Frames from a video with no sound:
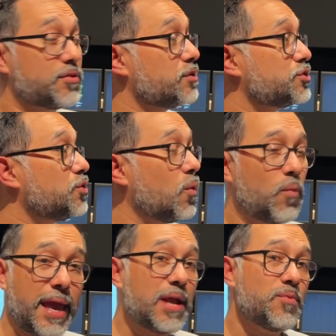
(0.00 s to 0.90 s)
There's no
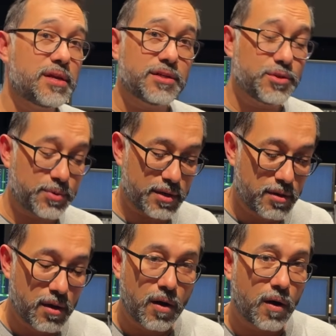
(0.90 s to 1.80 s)
way we can do it
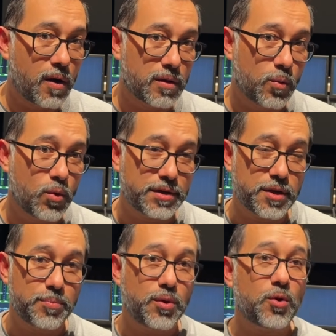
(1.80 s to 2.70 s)
all on one
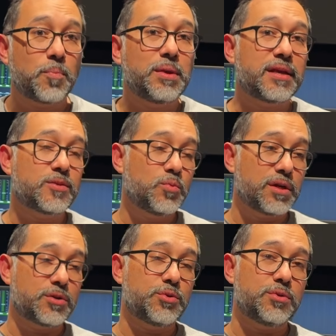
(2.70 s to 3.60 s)
computer because we
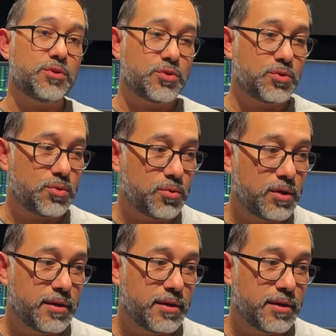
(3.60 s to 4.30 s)
are doing 2